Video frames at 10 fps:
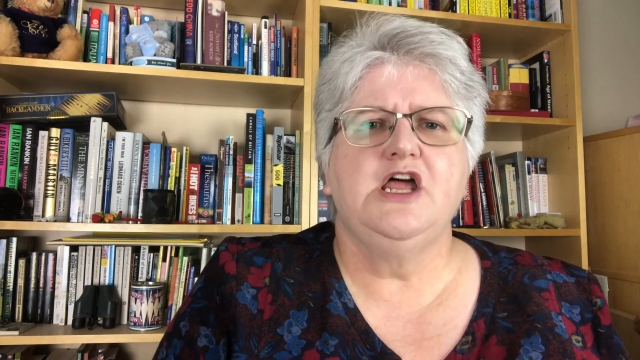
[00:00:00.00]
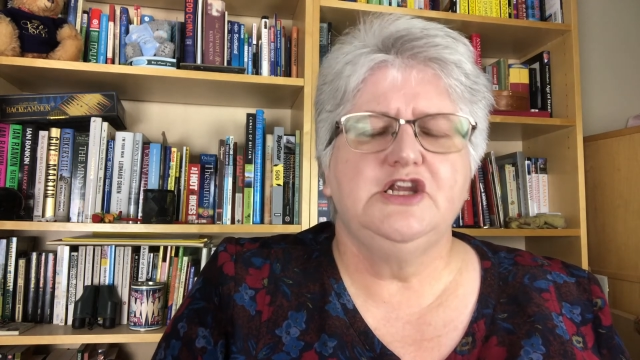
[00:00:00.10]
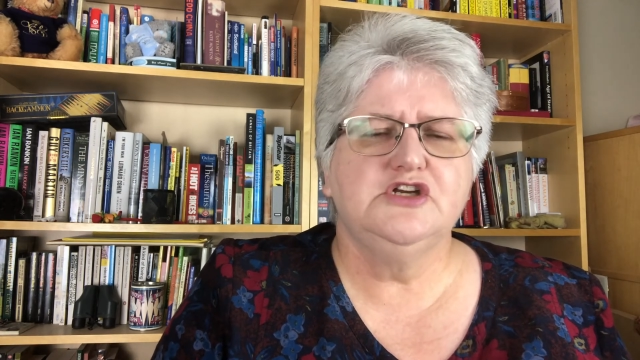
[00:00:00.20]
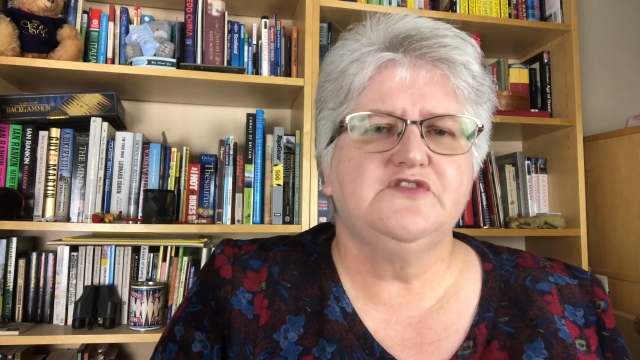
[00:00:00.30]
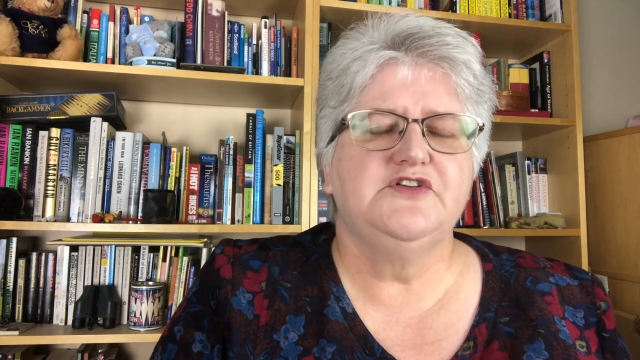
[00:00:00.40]

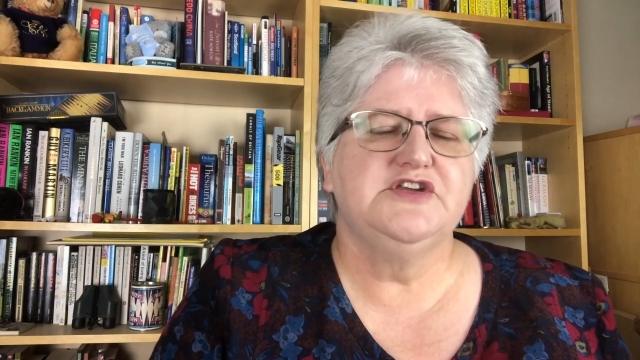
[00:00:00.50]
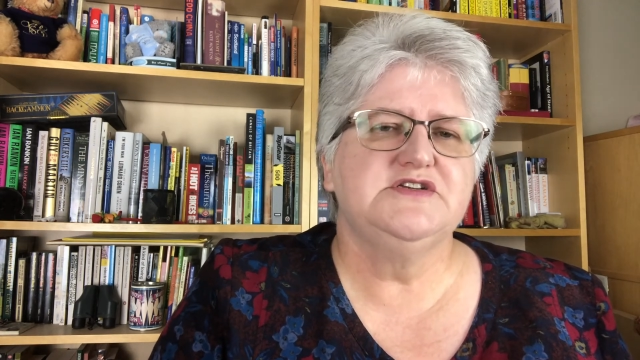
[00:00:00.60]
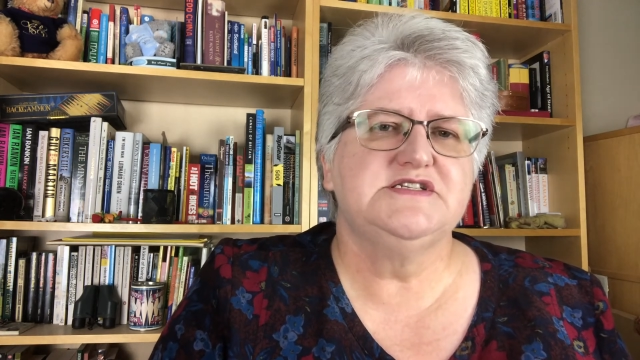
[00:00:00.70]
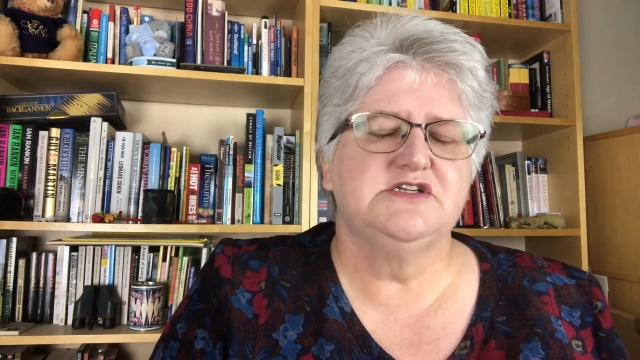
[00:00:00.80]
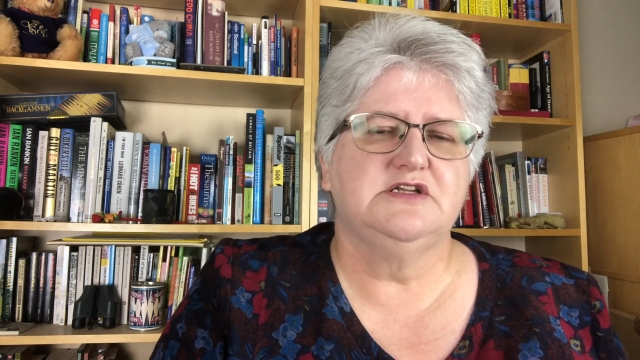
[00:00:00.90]
Look for
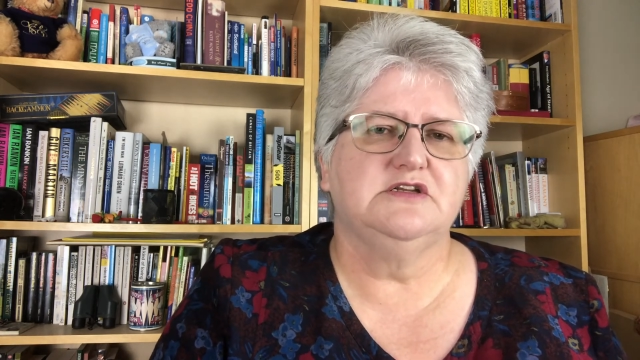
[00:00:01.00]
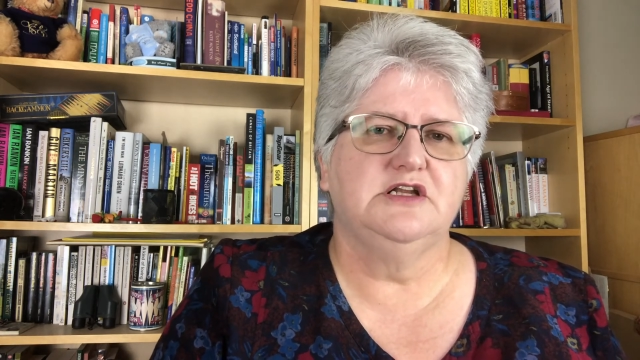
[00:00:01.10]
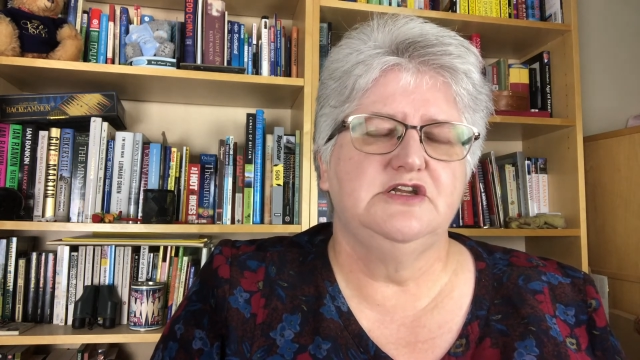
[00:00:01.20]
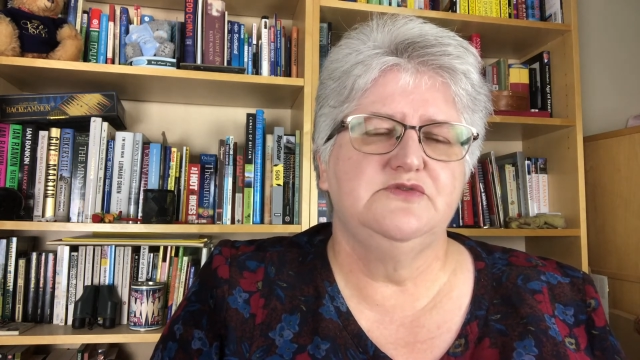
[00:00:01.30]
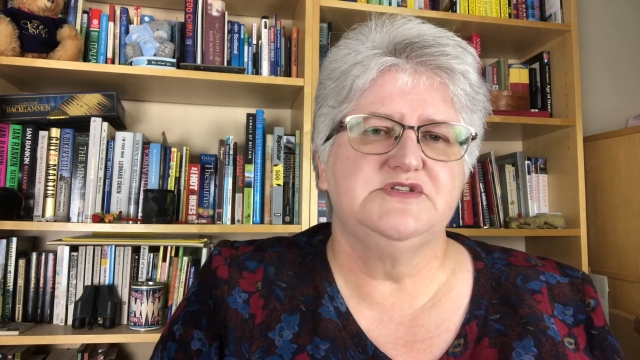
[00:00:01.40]
those subtle
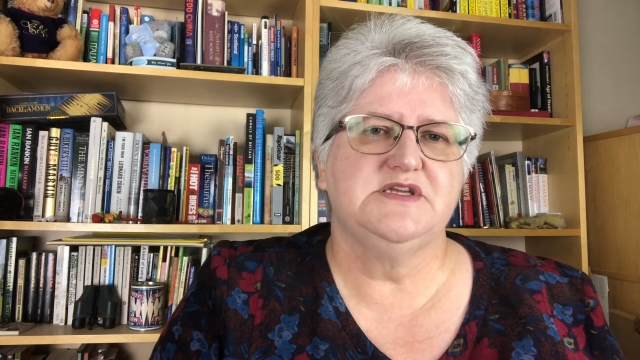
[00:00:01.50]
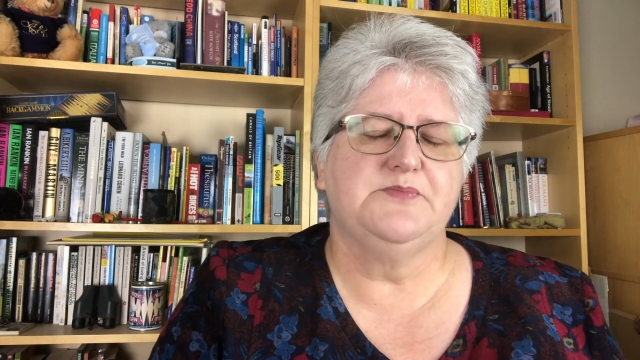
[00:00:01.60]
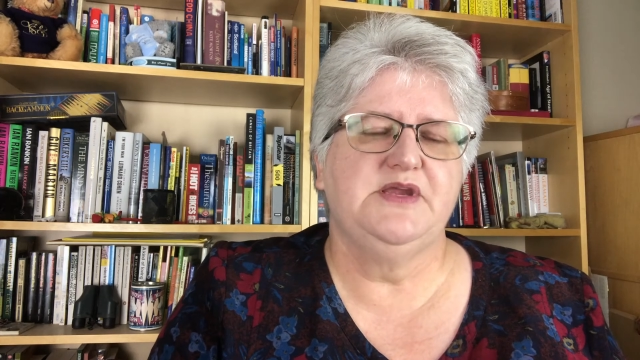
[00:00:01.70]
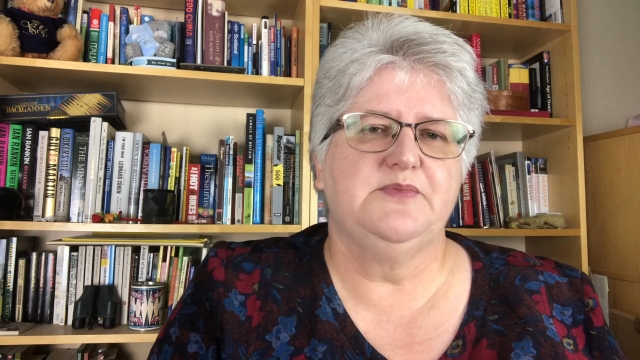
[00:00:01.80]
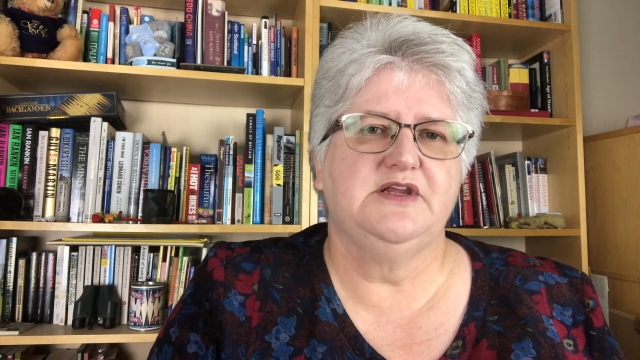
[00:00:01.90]
clues that
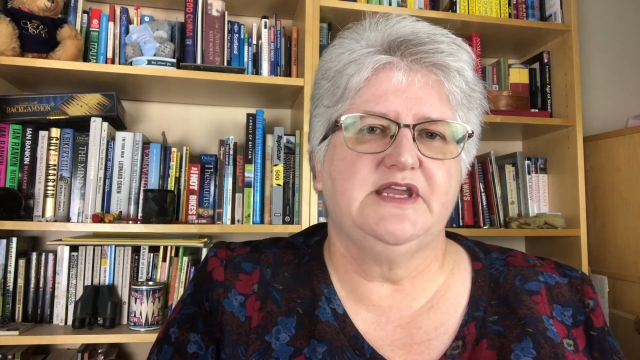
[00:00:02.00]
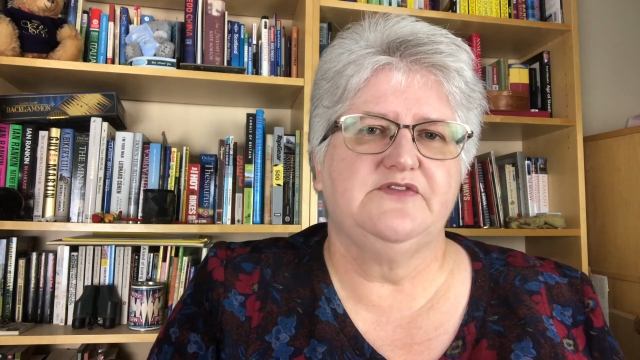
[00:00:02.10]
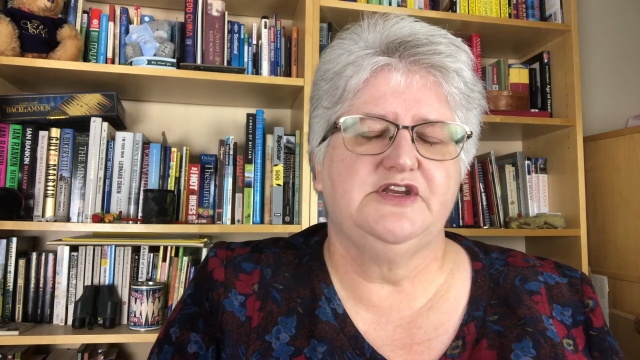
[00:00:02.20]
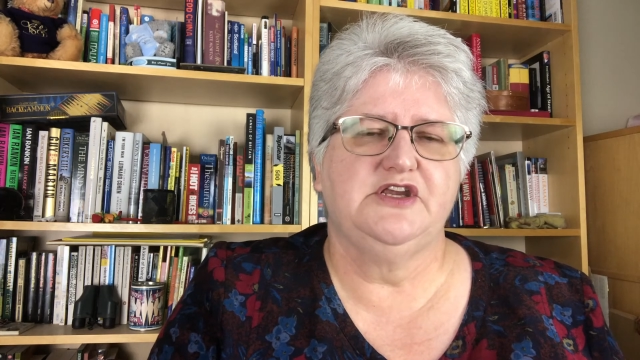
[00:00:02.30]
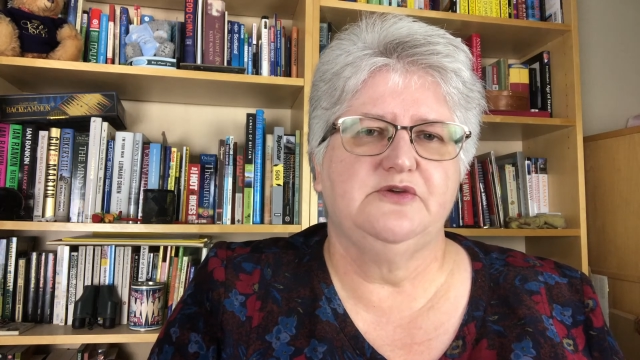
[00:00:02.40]
people are
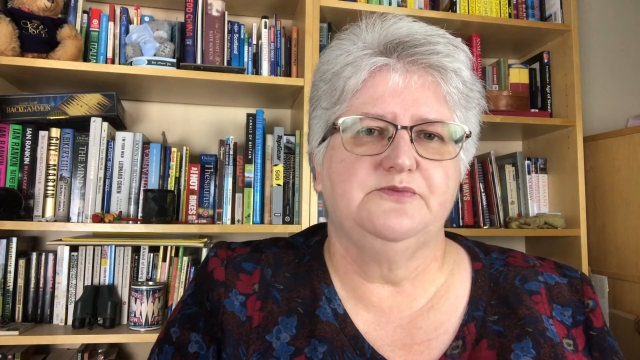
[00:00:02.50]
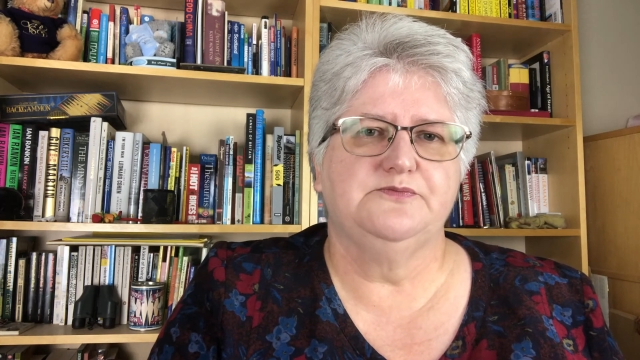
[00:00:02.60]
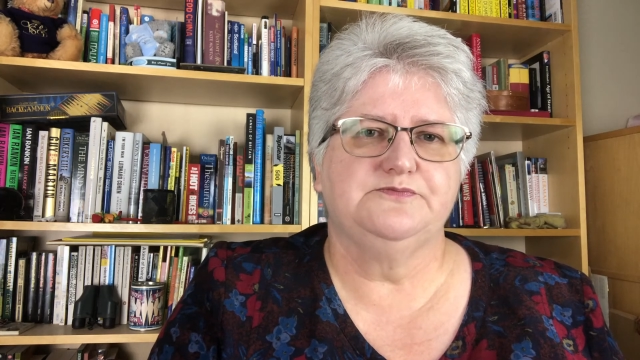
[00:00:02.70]
giving you.